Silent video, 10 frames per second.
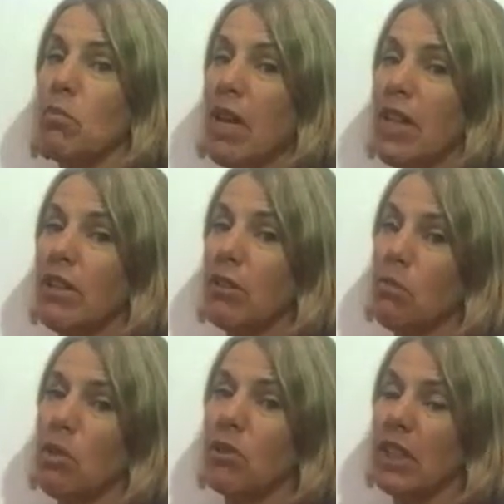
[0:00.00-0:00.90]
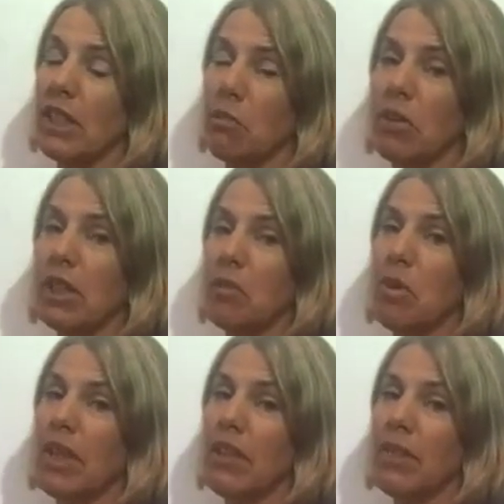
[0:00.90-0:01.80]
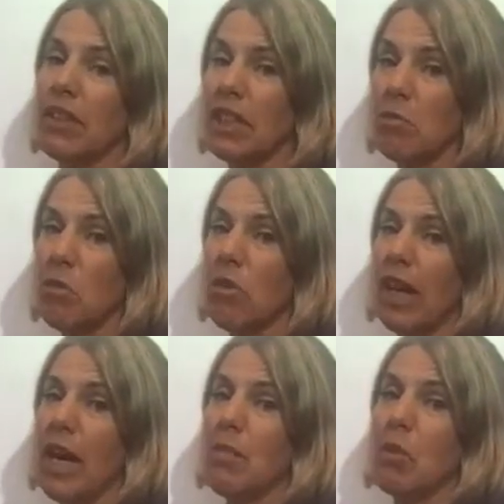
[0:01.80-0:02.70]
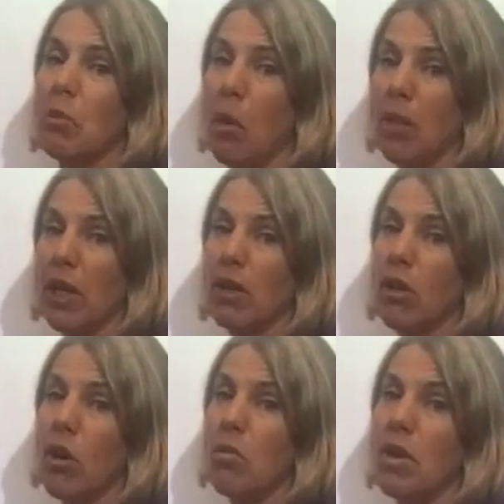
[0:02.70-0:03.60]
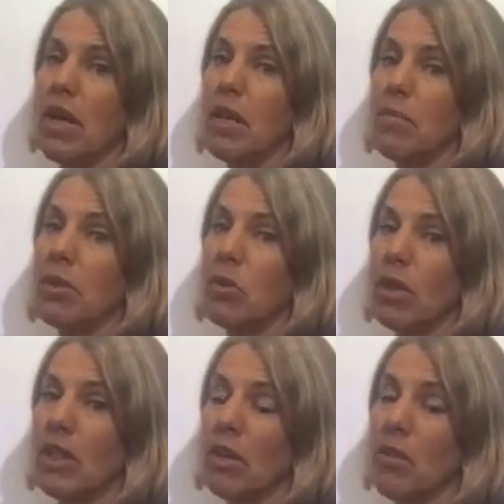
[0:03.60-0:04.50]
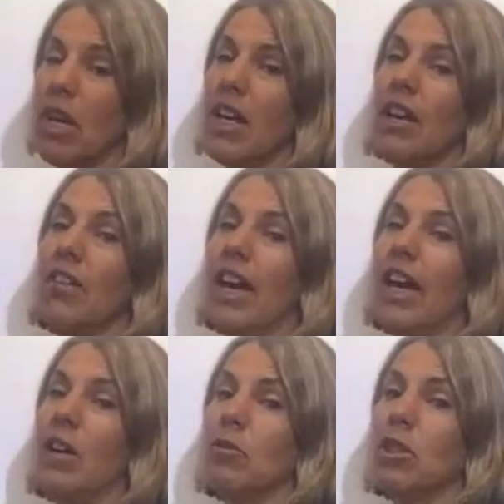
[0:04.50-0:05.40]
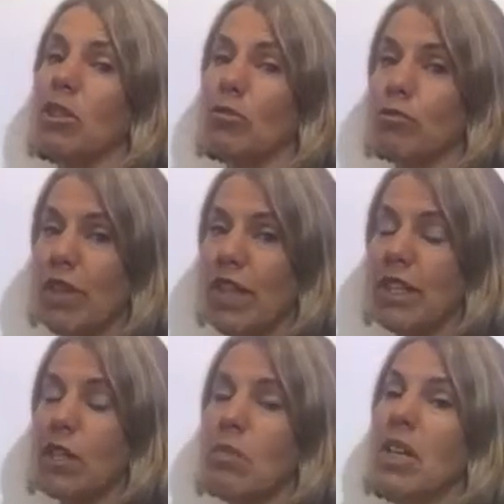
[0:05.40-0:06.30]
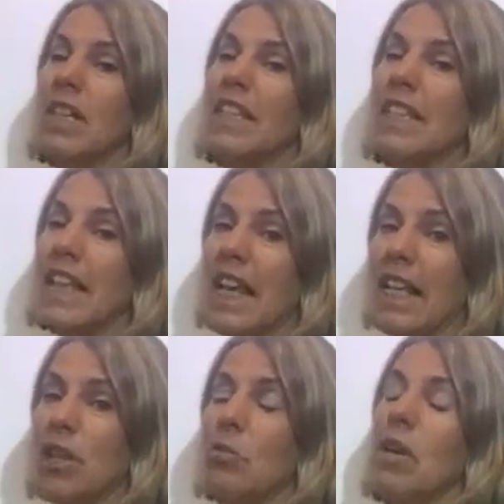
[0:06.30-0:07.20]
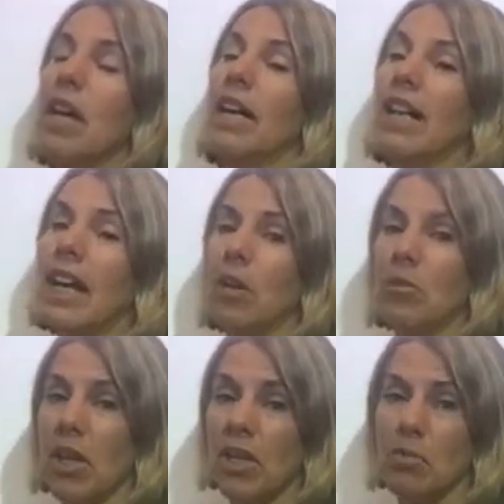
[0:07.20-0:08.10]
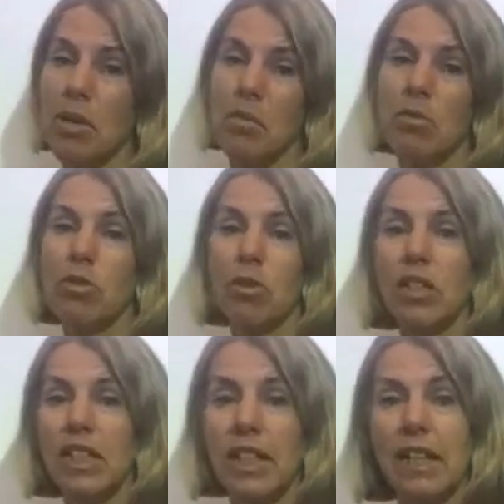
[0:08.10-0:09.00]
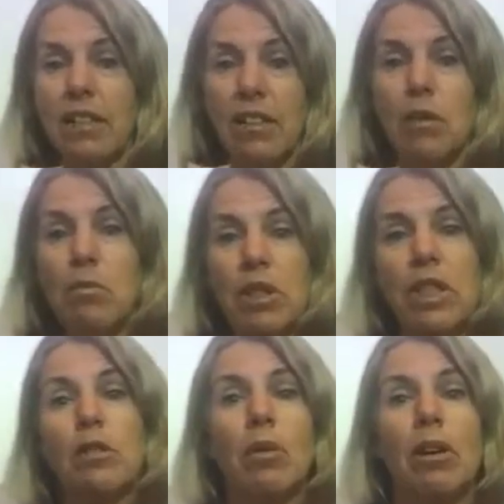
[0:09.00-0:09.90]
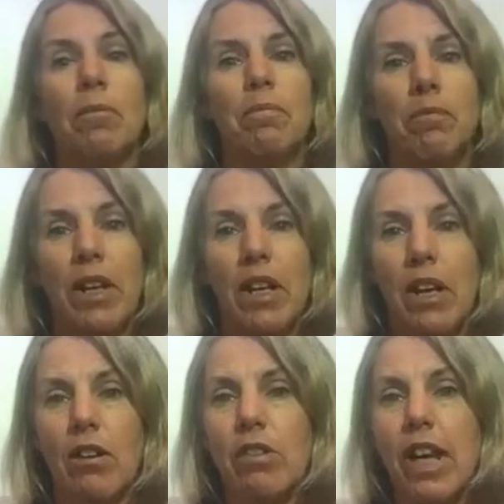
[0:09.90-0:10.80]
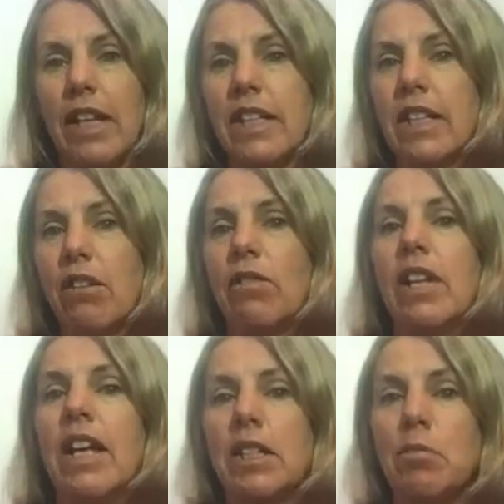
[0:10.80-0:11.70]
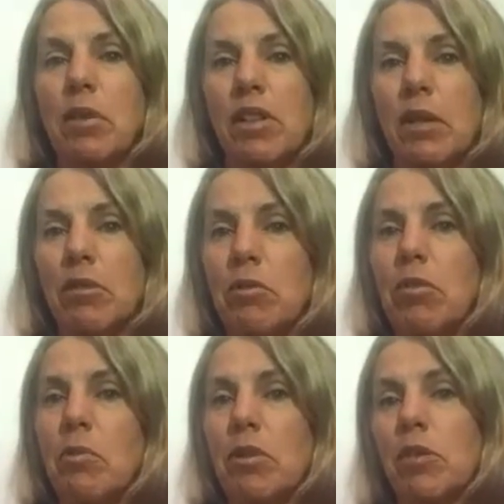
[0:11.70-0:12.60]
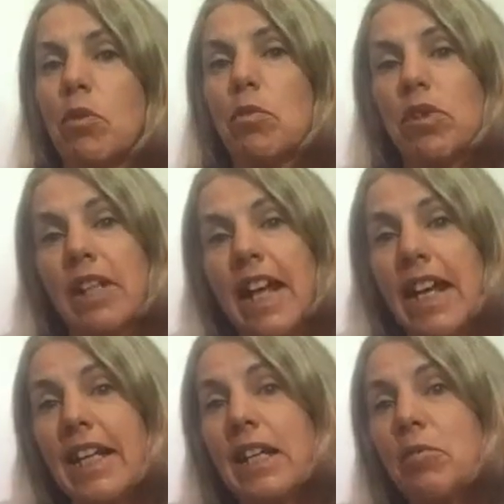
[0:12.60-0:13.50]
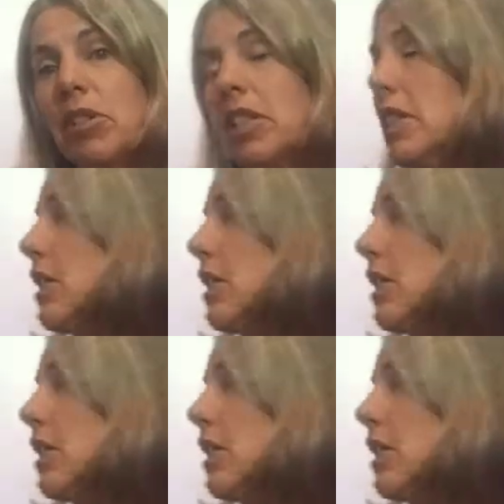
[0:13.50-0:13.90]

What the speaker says: we make those blocks explicit by leaving a small gap or popping a comma in between them. That helps us to read them, say them, and it helps other people to understand our numbers as well. Okay, so let's build up some numbers. We'll put in any number to